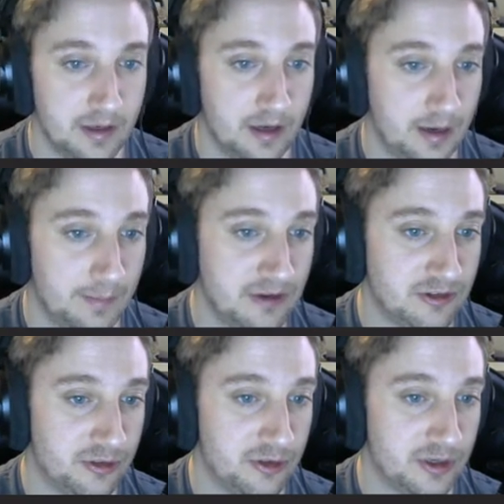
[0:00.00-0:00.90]
Measure
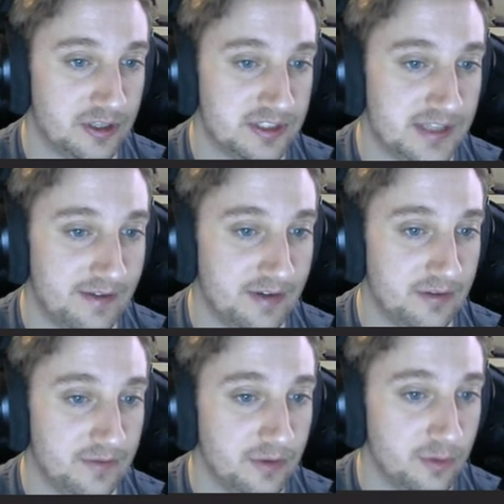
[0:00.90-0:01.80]
37,
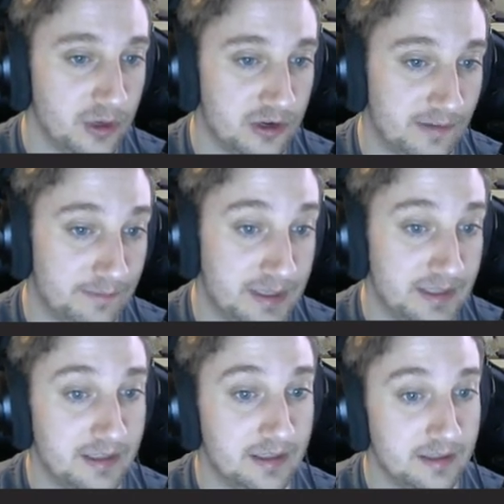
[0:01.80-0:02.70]
we just have
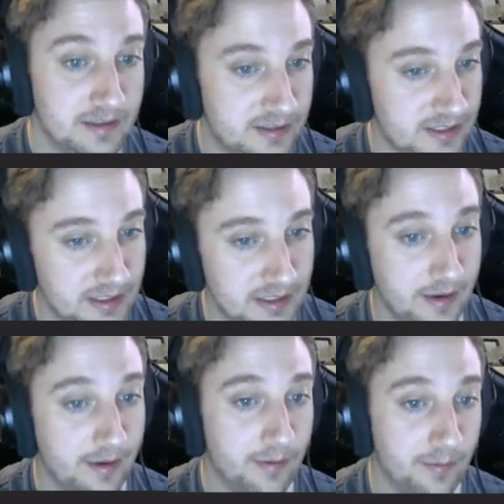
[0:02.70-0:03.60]
B, D,
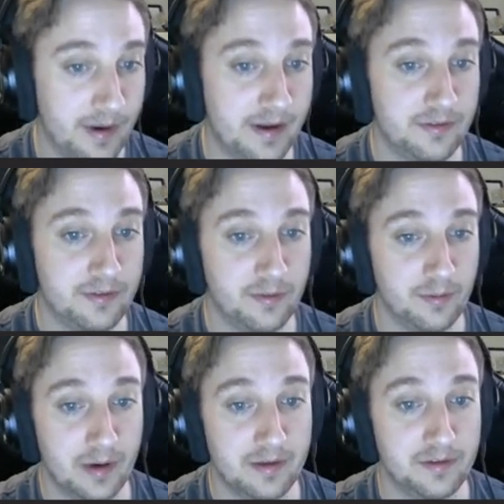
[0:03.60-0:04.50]
rest,
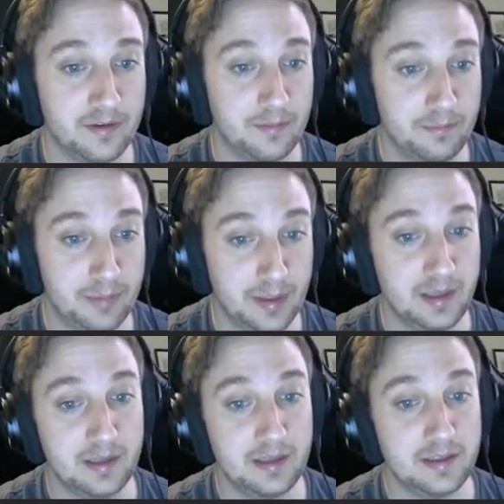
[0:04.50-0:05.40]
rest,
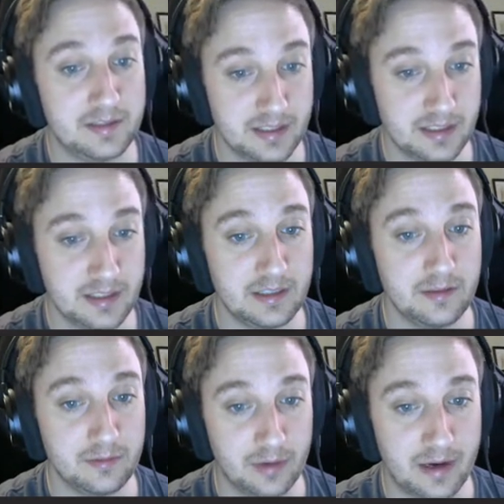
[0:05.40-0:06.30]
B, D,
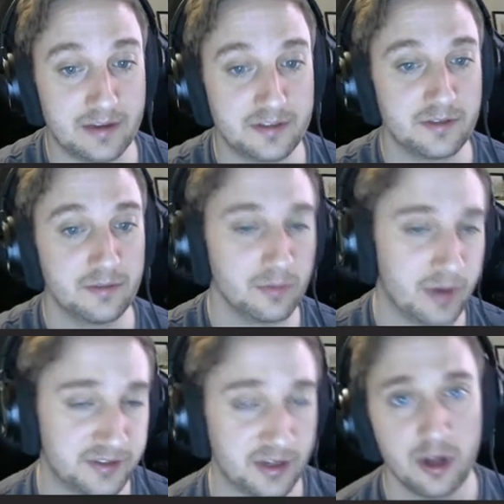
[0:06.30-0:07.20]
rest,
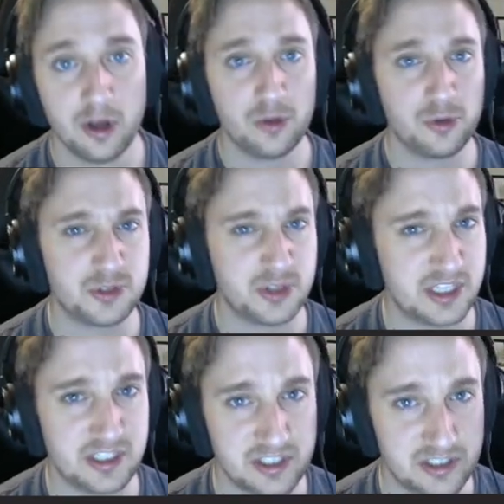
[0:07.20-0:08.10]
rest. Those are the
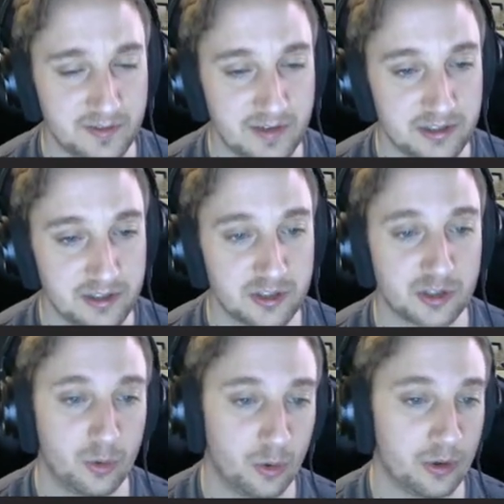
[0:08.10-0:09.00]
easy two measures.
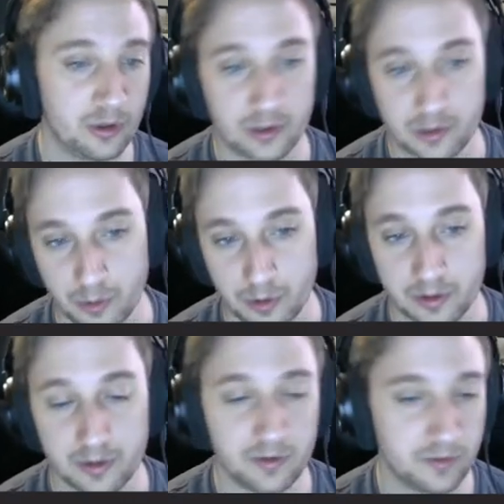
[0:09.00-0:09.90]
Quarter,
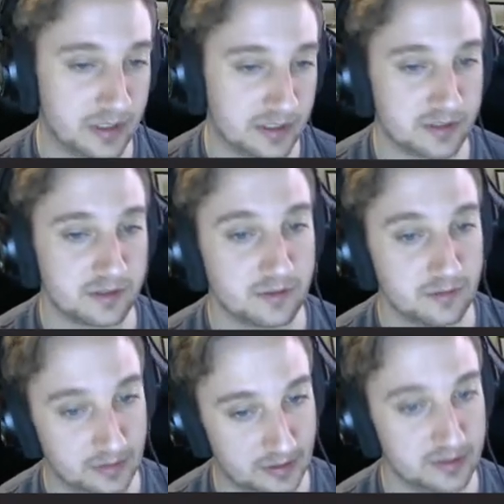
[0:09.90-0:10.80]
quarter, rest,
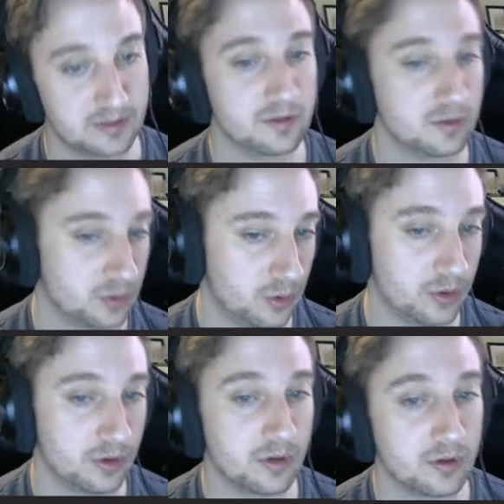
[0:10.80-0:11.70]
rest,
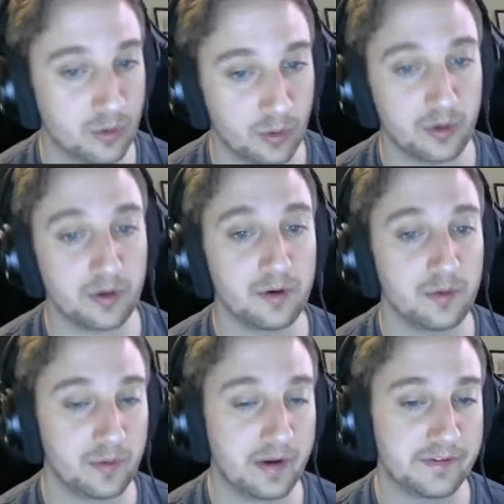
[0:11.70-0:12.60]
quarter, quarter,
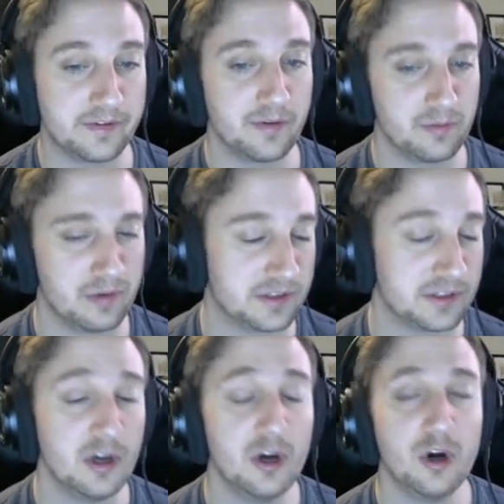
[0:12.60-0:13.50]
rest, rest.
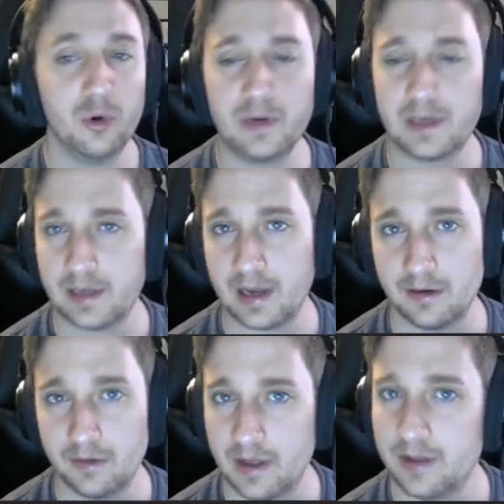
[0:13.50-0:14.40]
We can handle
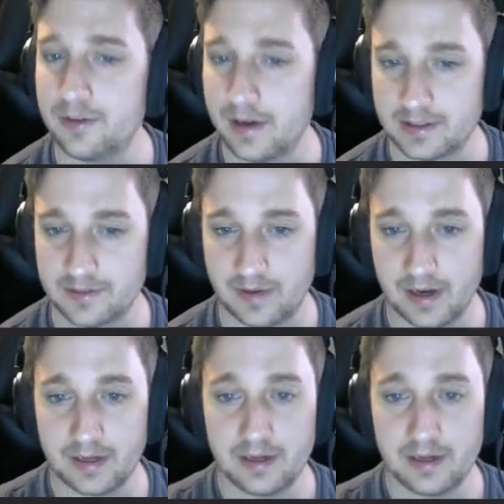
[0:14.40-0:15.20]
that just fine.